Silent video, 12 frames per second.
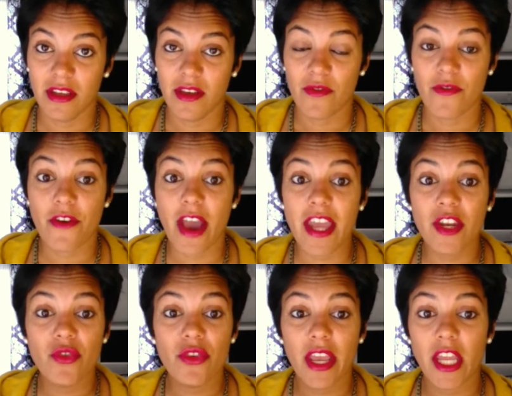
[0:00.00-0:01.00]
Find
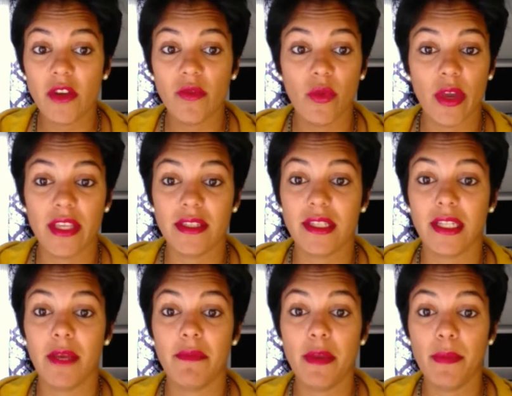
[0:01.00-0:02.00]
creative ways to
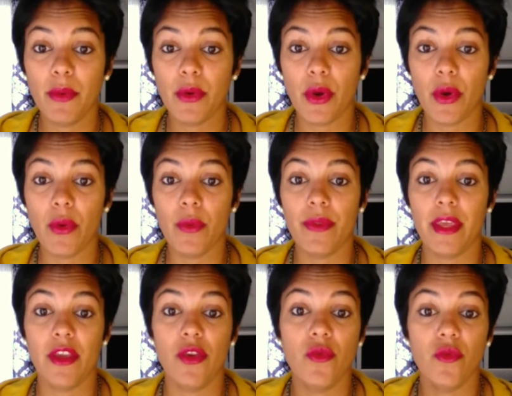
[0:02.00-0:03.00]
let people know
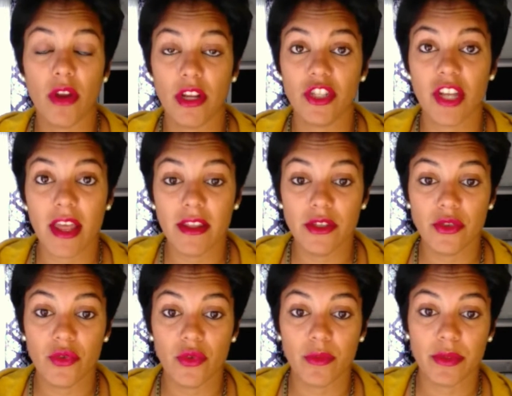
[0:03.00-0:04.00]
that you run
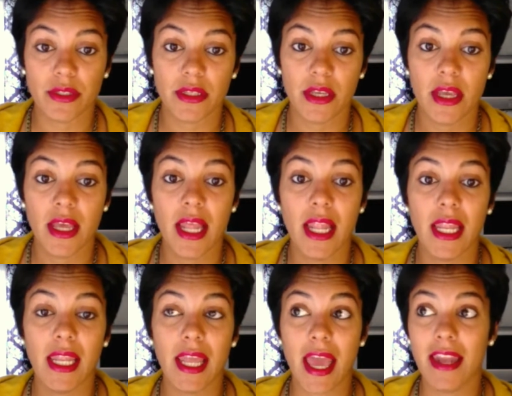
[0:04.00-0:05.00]
challenge groups.
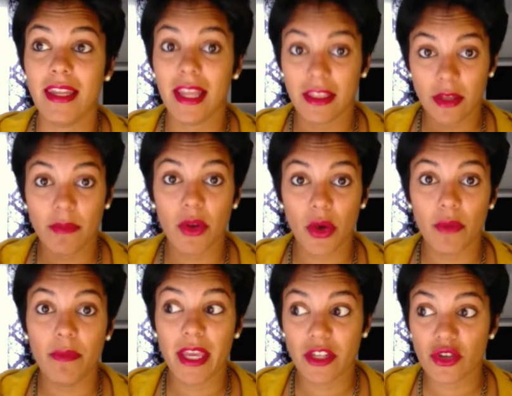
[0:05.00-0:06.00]
And let them know,
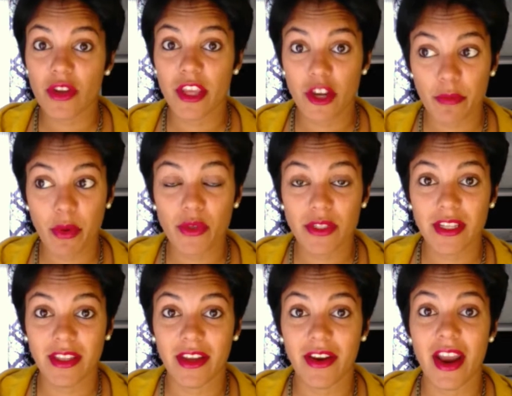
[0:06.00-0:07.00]
make sure that you're
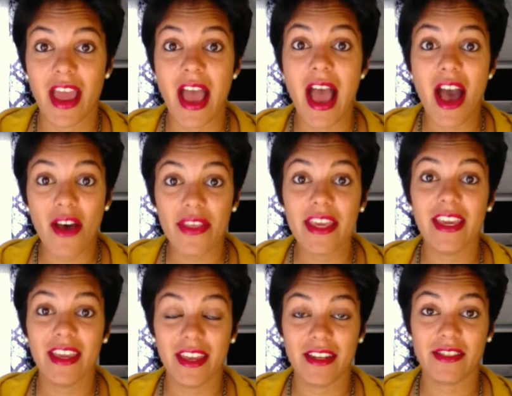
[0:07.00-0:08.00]
posting there how they
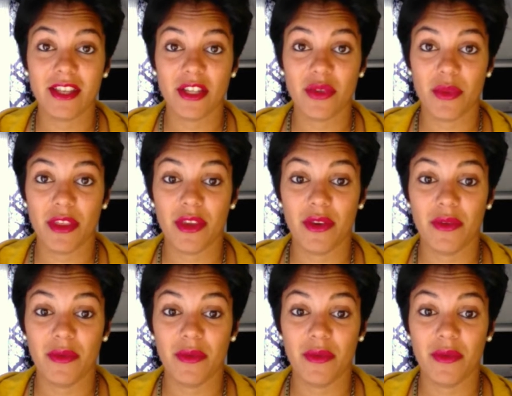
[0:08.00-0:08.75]
can get in touch with you.